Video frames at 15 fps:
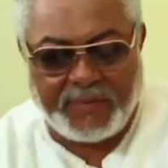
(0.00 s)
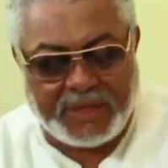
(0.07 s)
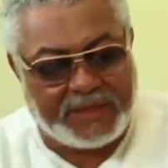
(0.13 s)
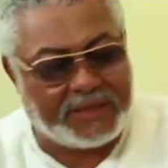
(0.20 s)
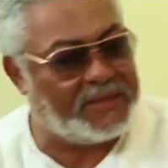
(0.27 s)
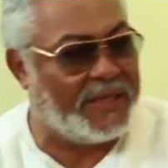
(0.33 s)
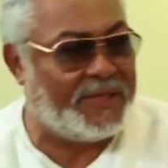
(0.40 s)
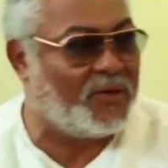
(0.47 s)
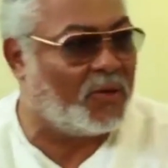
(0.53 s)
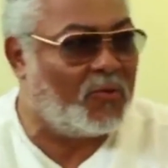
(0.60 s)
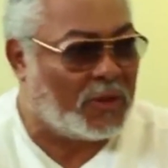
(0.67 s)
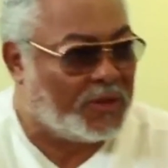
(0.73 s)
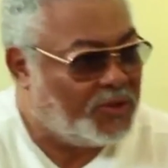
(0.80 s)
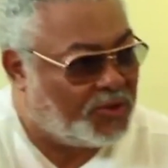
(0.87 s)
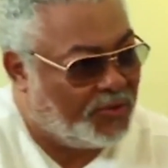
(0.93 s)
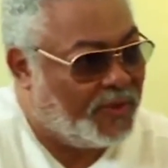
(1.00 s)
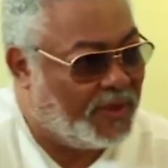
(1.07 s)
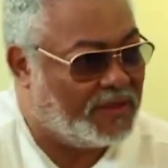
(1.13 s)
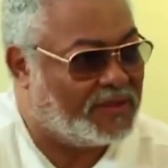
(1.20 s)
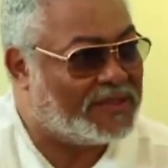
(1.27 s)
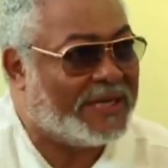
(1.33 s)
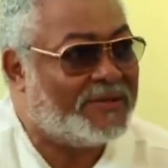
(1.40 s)
because they don't want to be
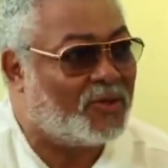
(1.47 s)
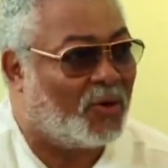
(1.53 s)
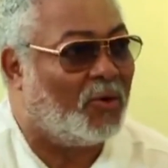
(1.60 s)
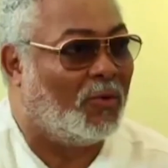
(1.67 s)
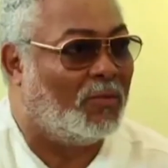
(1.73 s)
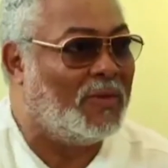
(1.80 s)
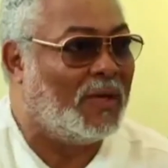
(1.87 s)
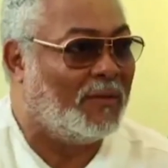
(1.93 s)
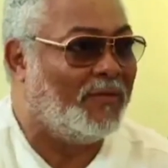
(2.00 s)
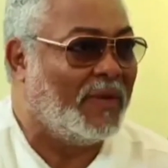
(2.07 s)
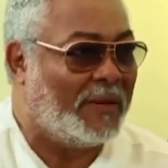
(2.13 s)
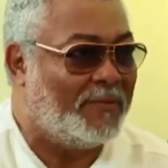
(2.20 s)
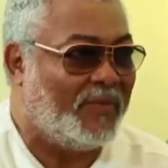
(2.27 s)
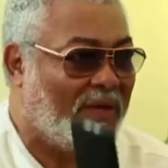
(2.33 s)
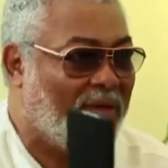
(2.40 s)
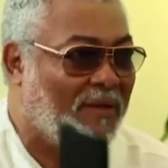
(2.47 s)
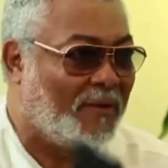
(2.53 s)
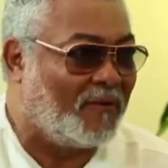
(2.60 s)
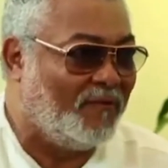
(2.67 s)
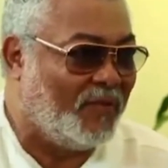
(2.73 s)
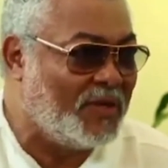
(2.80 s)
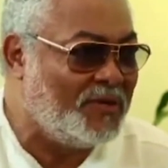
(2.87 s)
sent home
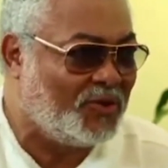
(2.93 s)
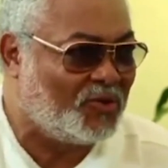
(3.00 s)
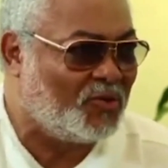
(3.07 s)
or being